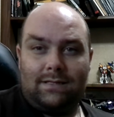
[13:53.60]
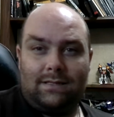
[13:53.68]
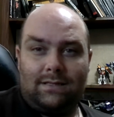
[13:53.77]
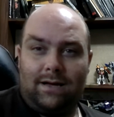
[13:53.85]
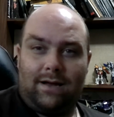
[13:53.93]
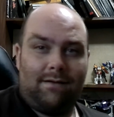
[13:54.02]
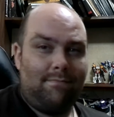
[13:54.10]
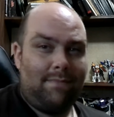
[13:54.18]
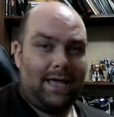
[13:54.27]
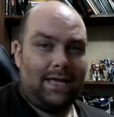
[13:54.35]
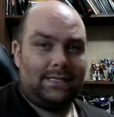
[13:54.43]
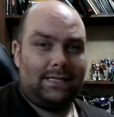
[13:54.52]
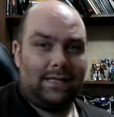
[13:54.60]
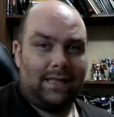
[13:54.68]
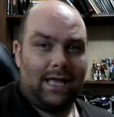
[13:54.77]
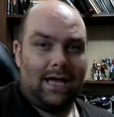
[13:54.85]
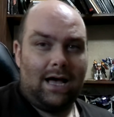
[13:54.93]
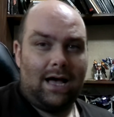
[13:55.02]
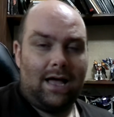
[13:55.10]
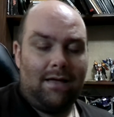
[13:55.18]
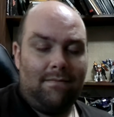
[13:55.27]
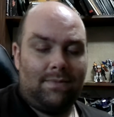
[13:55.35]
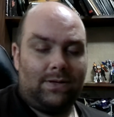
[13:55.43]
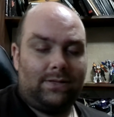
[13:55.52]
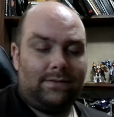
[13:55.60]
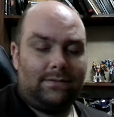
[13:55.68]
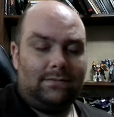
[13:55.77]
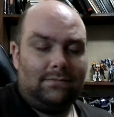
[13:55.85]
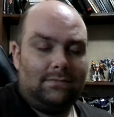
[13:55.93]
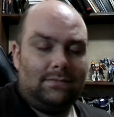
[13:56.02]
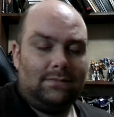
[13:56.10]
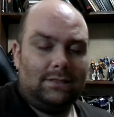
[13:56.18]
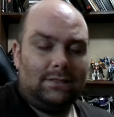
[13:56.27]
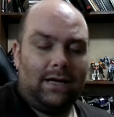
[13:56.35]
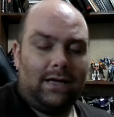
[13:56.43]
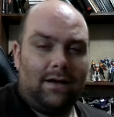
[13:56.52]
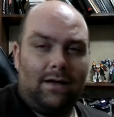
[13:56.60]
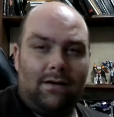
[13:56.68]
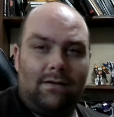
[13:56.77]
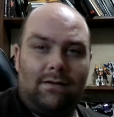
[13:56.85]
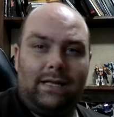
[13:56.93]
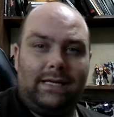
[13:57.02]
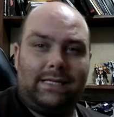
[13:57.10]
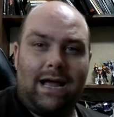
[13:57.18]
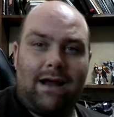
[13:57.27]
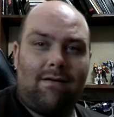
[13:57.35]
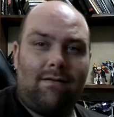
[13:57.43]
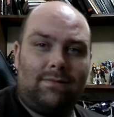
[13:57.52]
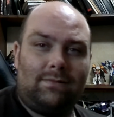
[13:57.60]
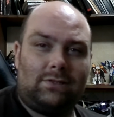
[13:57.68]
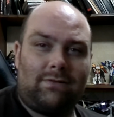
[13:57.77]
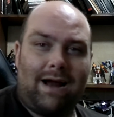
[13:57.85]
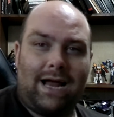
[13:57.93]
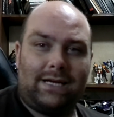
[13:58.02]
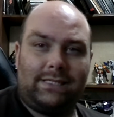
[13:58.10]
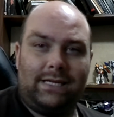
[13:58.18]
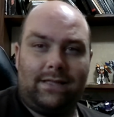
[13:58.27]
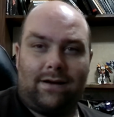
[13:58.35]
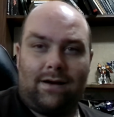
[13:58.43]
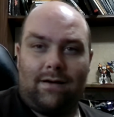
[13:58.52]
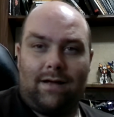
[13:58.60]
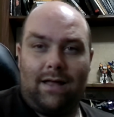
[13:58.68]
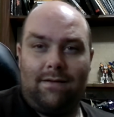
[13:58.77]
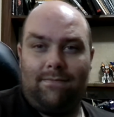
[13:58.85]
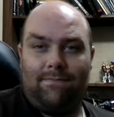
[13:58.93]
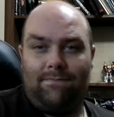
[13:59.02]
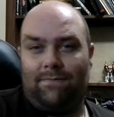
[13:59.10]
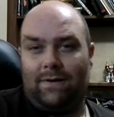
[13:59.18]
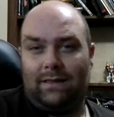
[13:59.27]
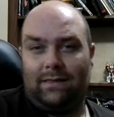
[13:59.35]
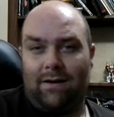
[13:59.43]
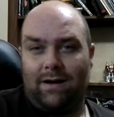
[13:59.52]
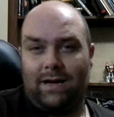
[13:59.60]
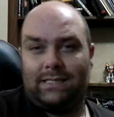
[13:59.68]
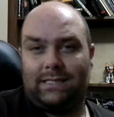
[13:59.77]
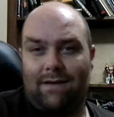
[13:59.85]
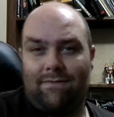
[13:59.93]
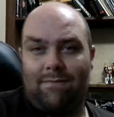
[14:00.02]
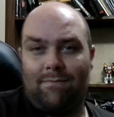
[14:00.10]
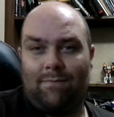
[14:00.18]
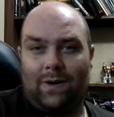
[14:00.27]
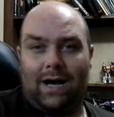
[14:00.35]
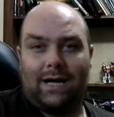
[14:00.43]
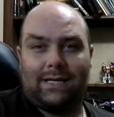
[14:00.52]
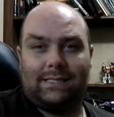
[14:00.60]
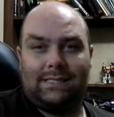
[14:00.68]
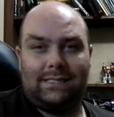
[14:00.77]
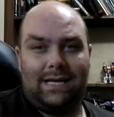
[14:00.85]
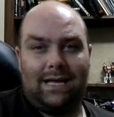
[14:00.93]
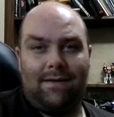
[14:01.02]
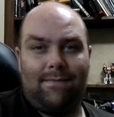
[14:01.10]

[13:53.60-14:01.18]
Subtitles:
Not amazingly high, but not utterly terrible trash either. And for $37, I